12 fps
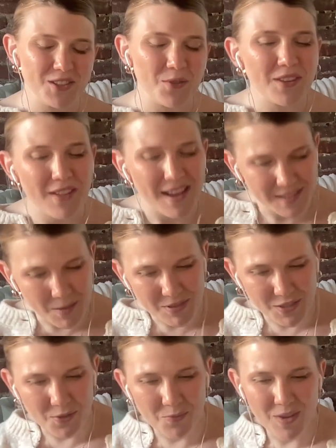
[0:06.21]
in the last
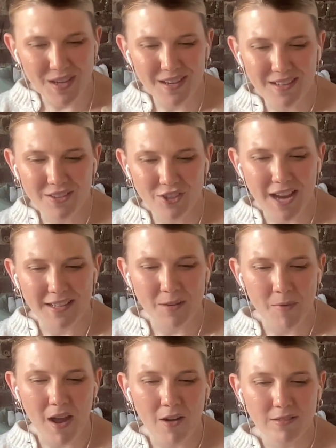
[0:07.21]
episode, we chatted
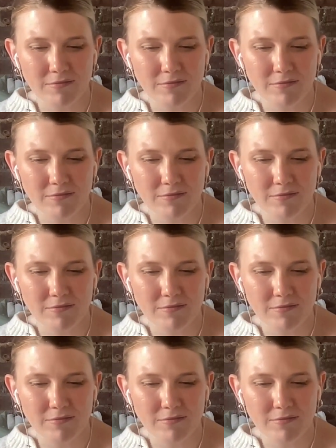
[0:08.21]
about